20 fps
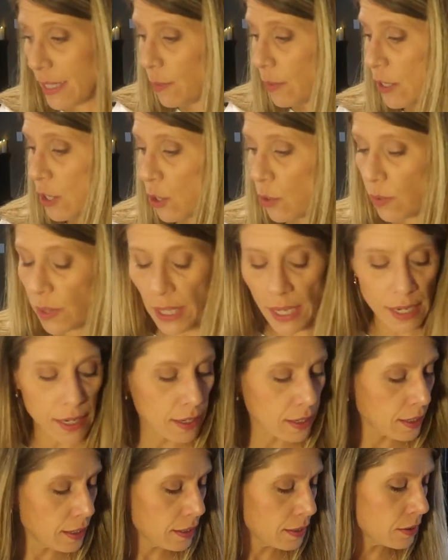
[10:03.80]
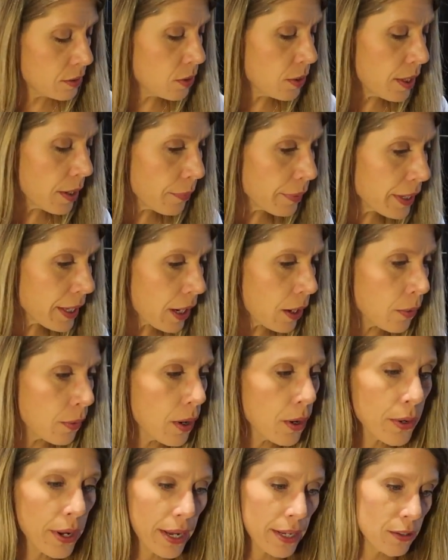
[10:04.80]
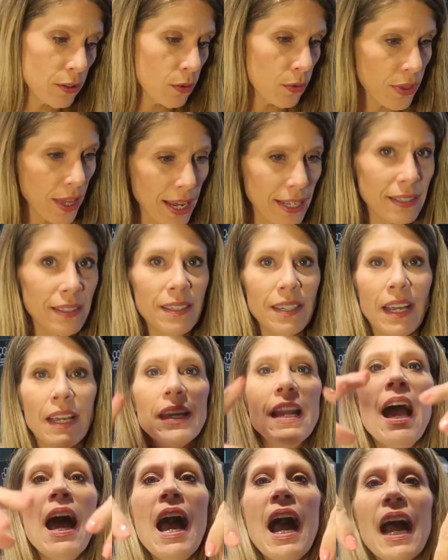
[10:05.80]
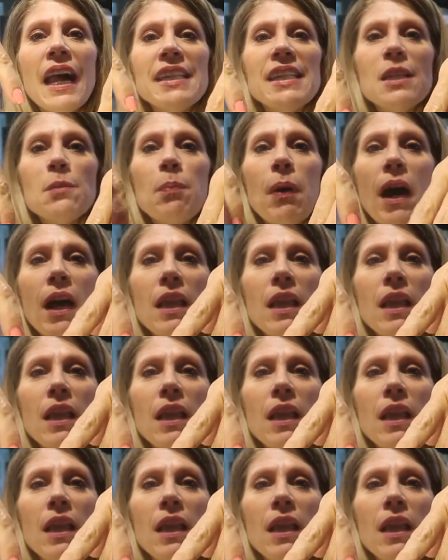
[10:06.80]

see what you think. So there we go. Okay, so that's done. I did